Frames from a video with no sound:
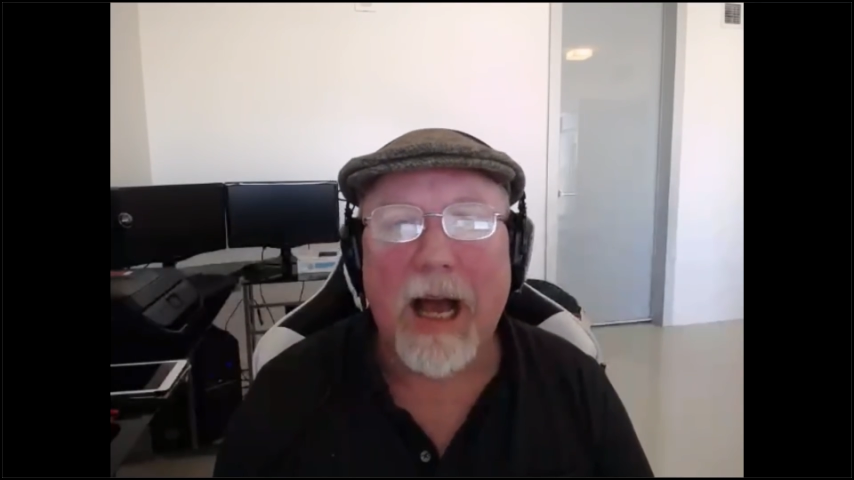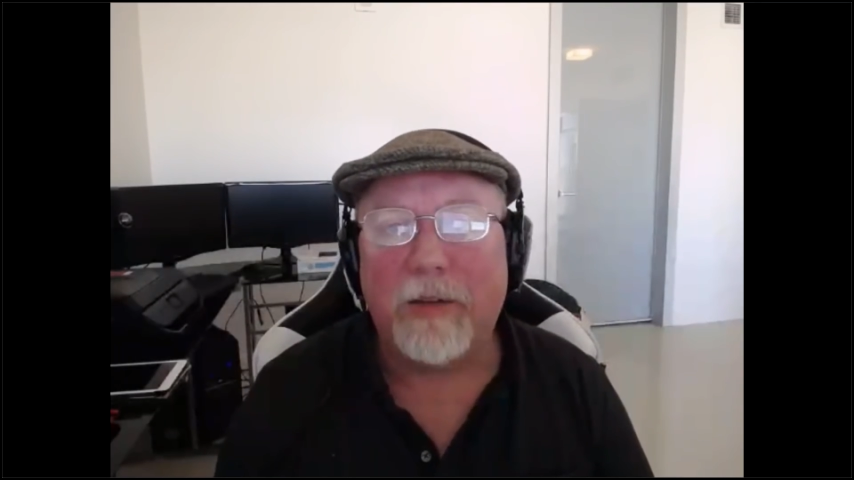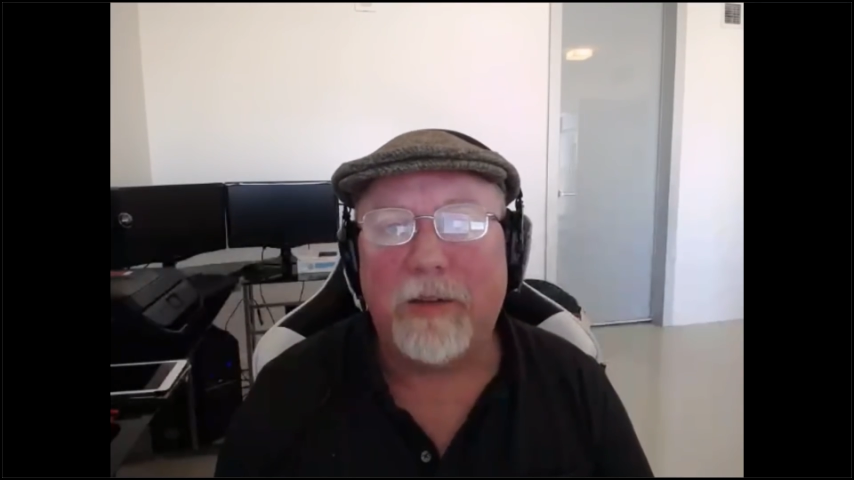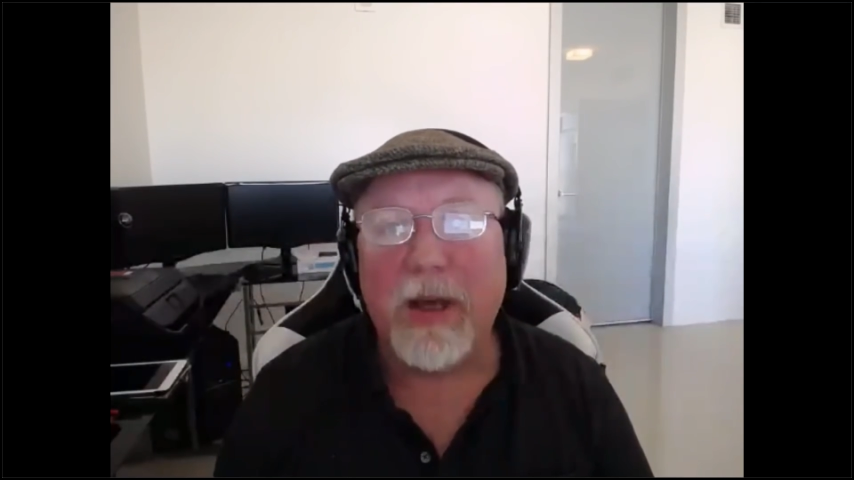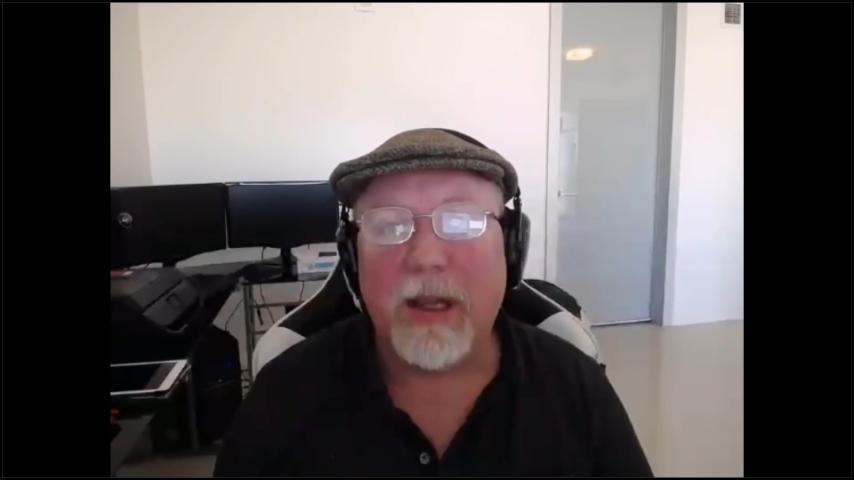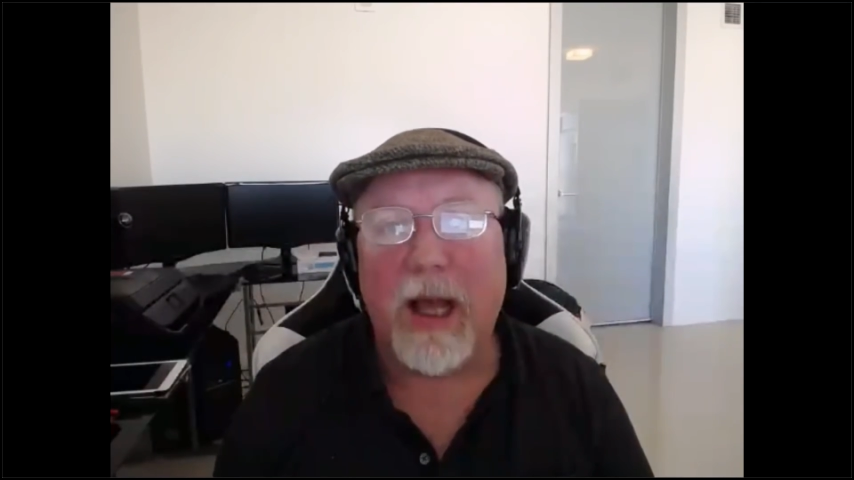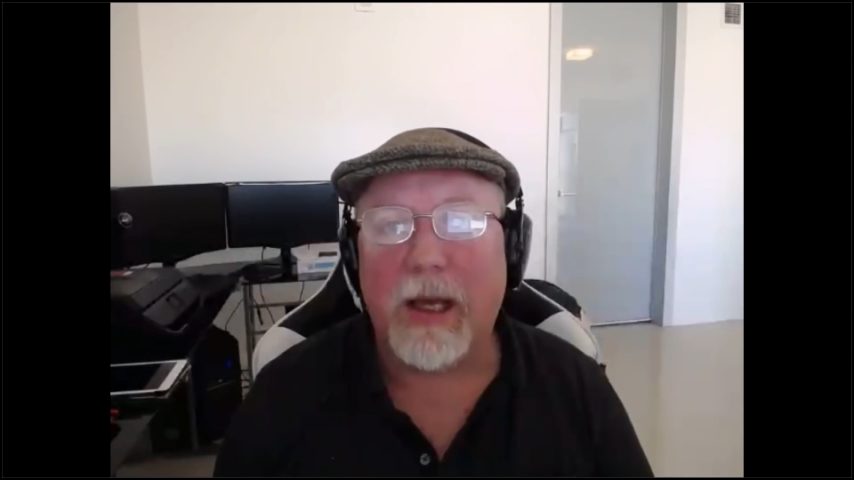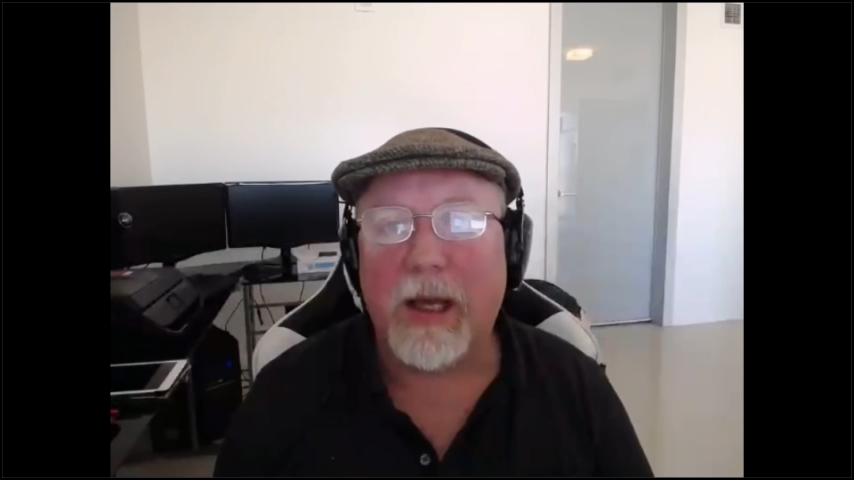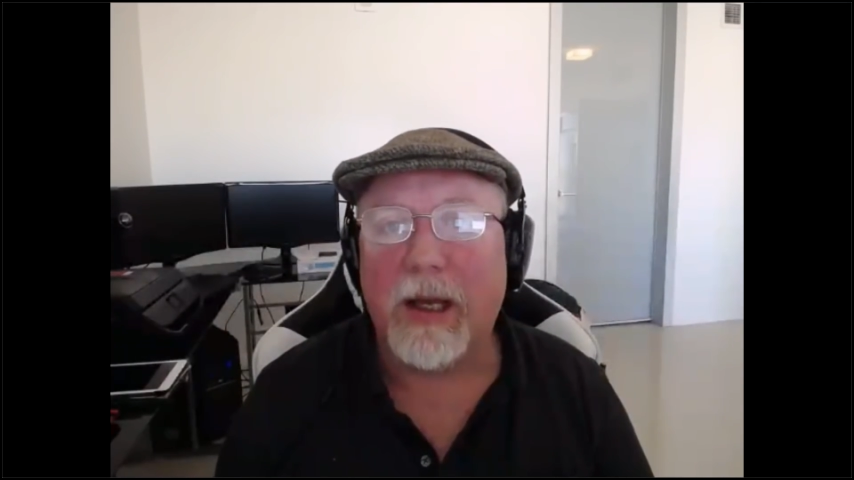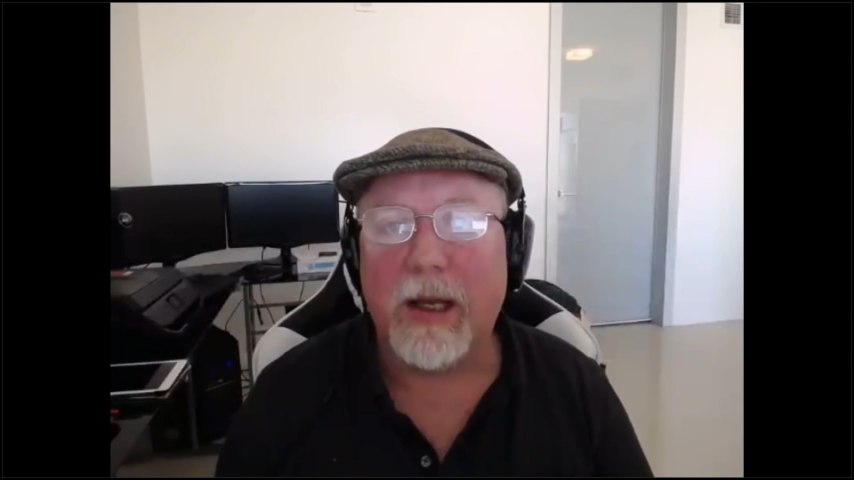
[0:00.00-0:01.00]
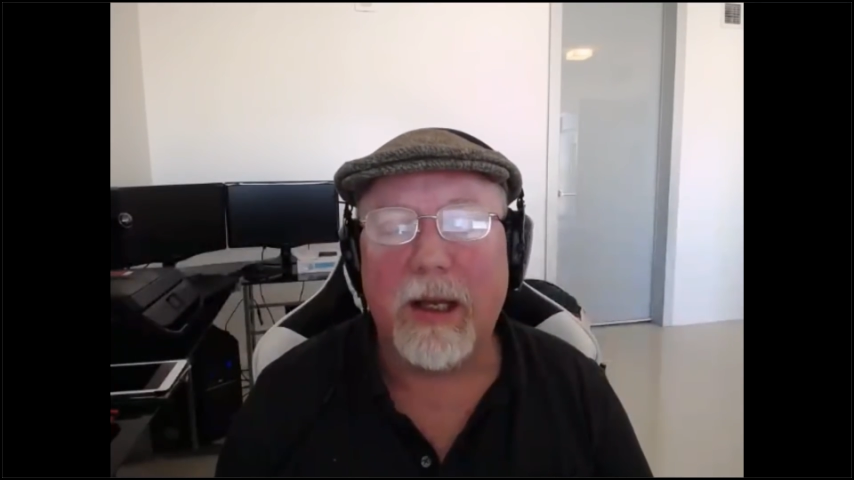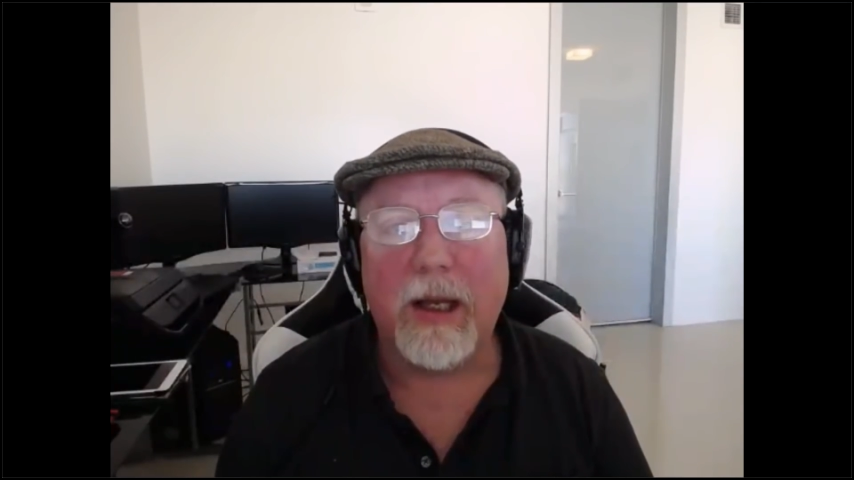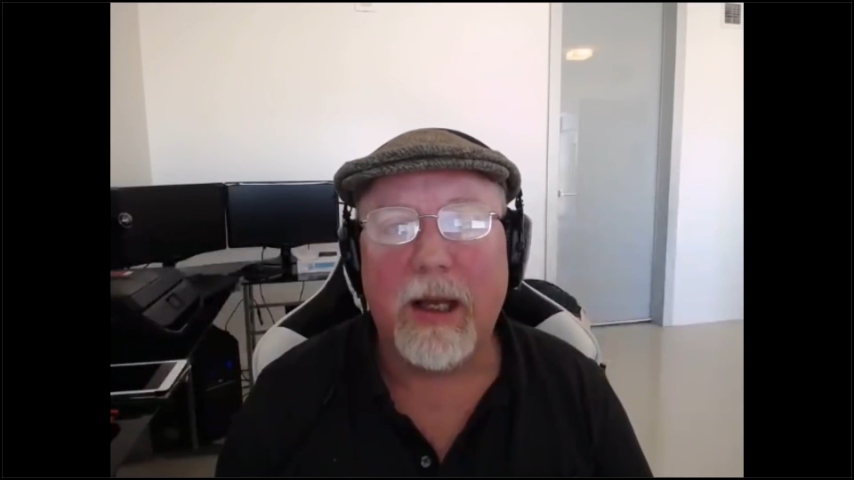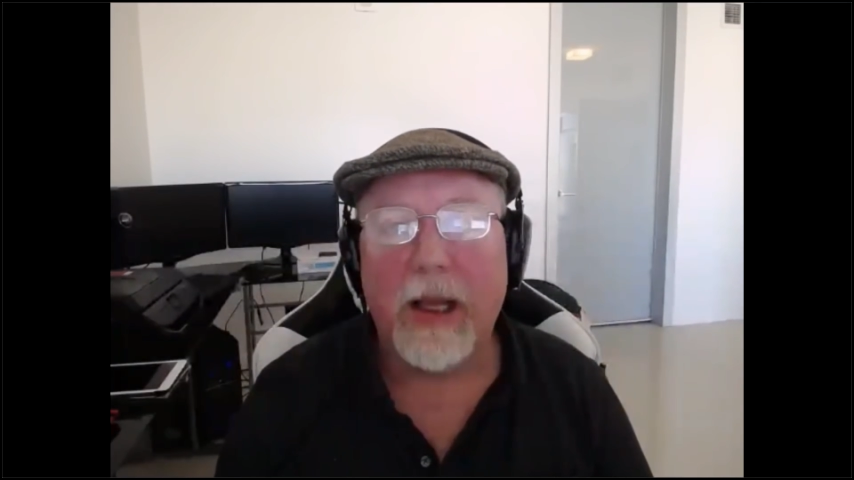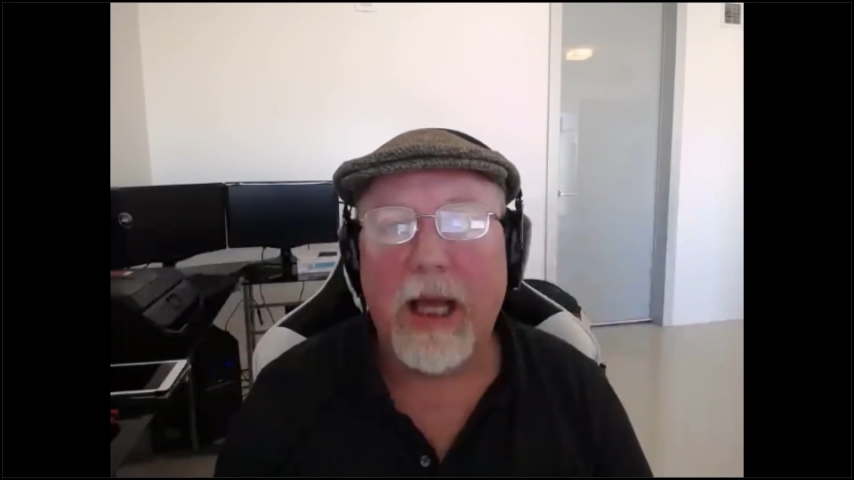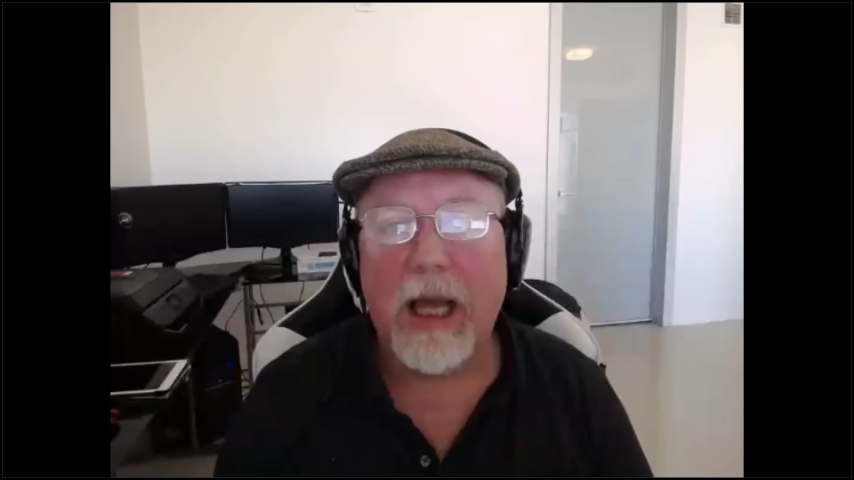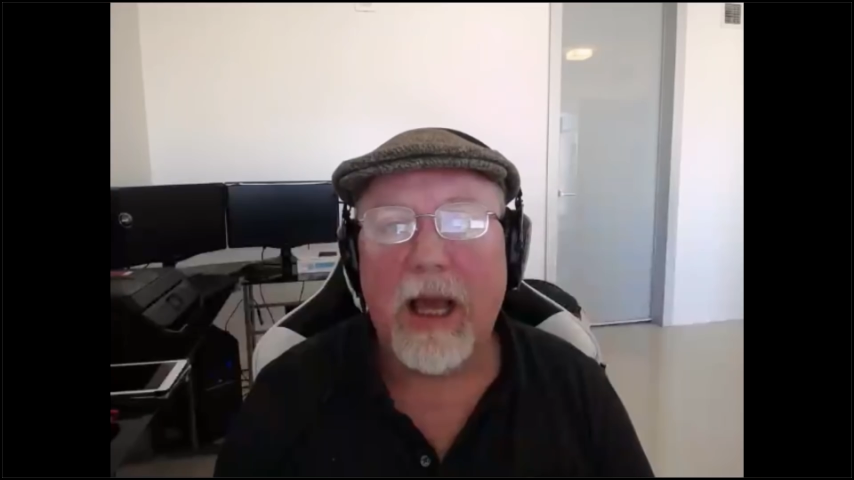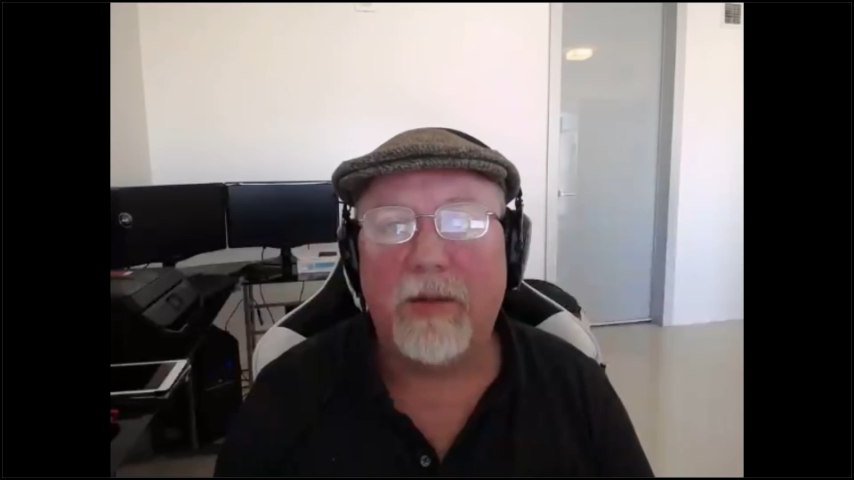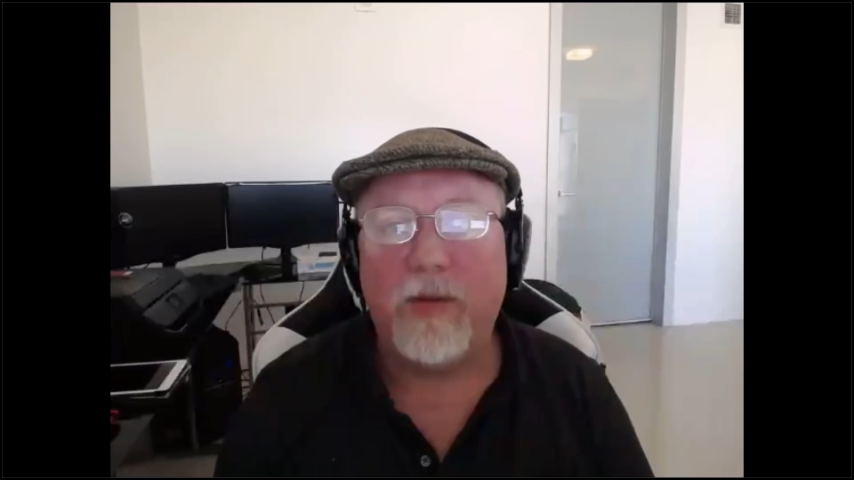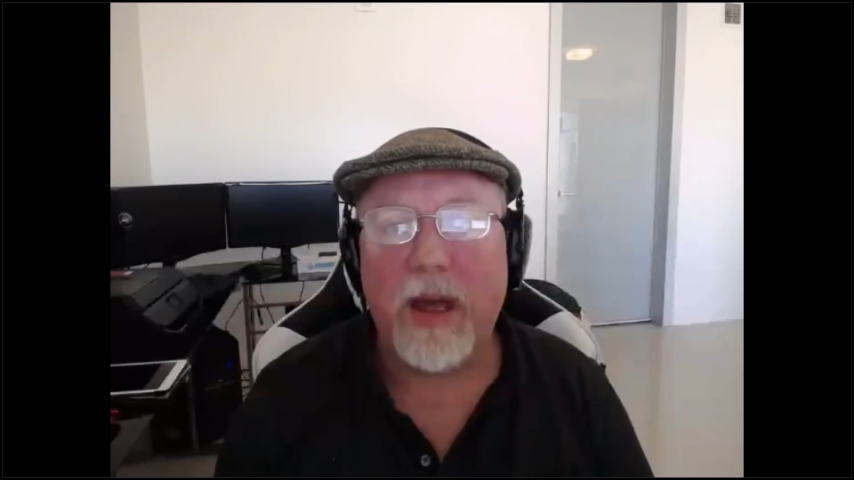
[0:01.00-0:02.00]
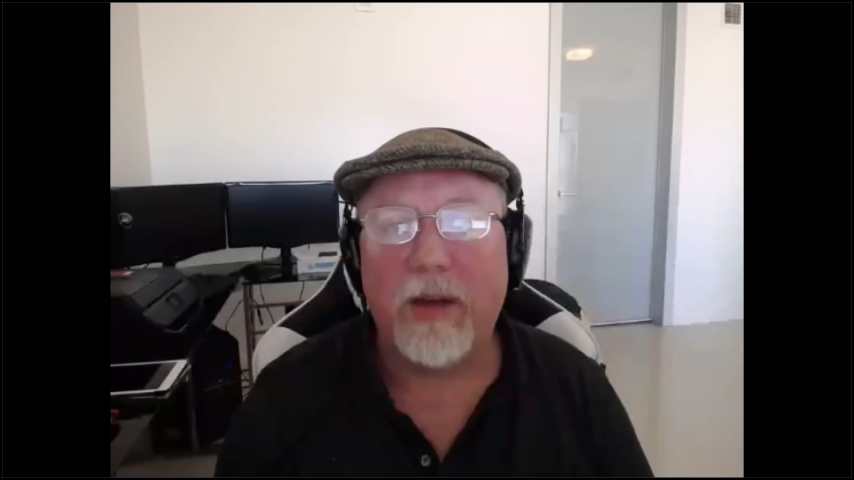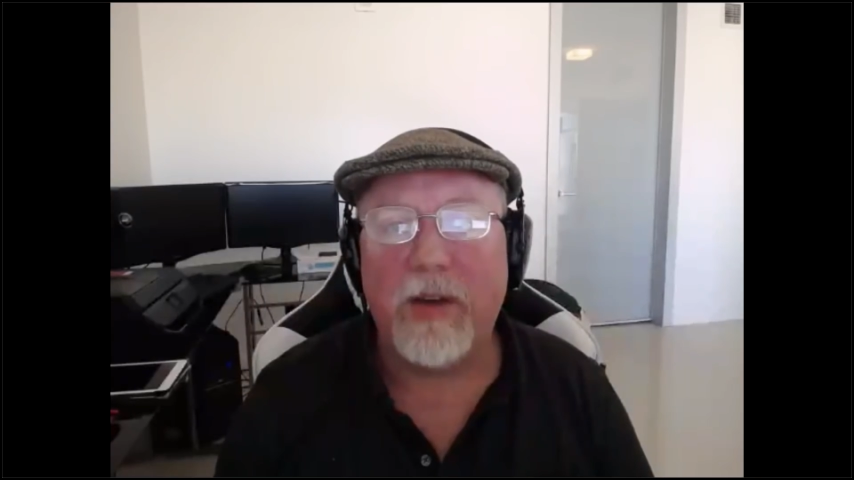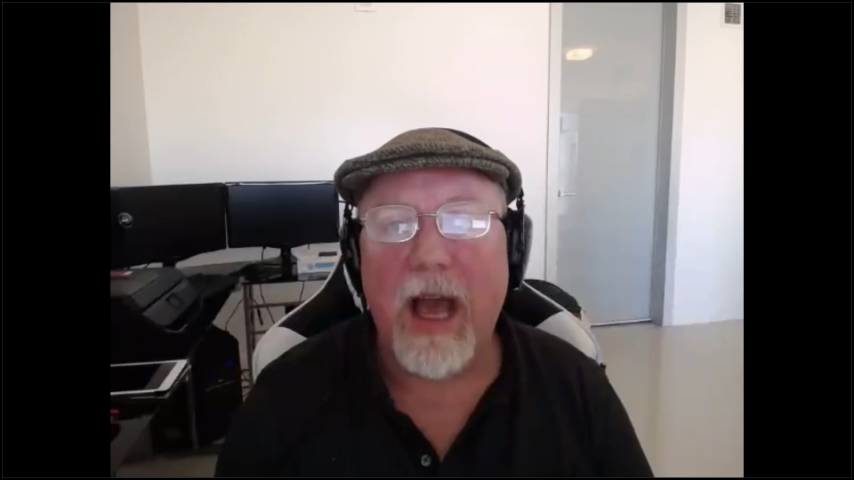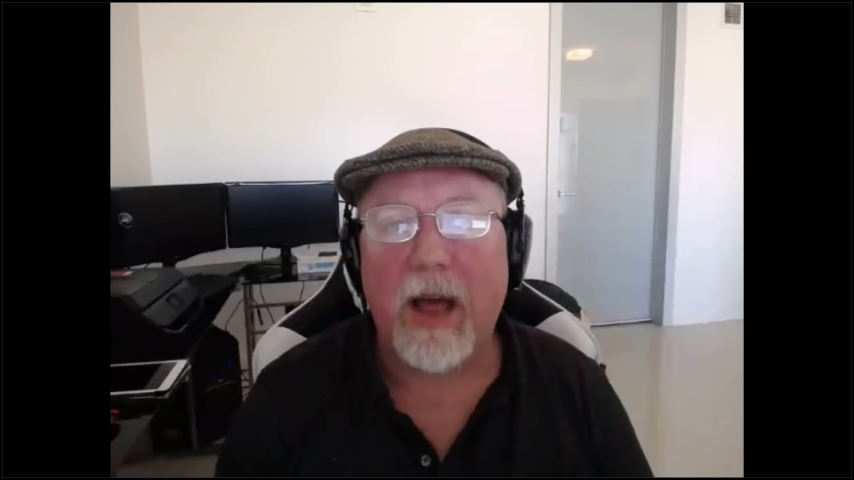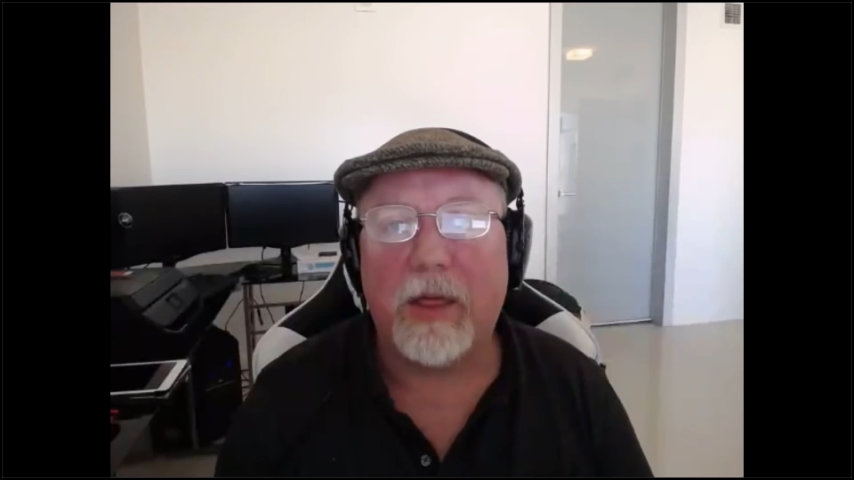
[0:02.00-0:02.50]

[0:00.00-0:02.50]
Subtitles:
I kind of feel like if